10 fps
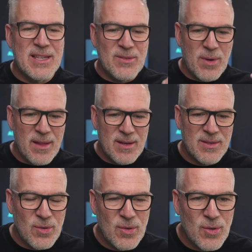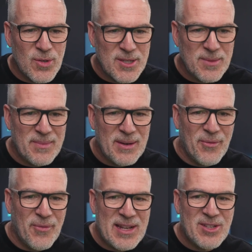is one of those awesome little
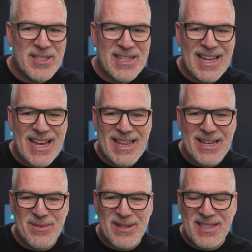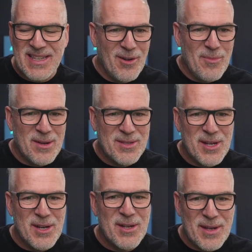features in here that was almost
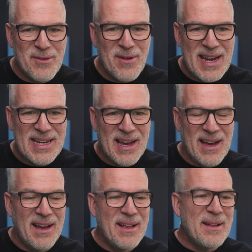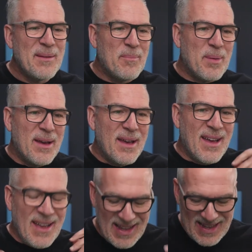under the radar,
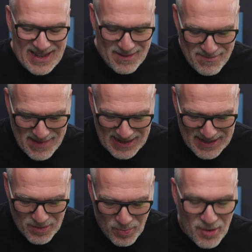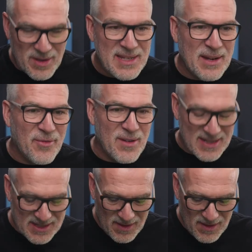but it makes the world of difference.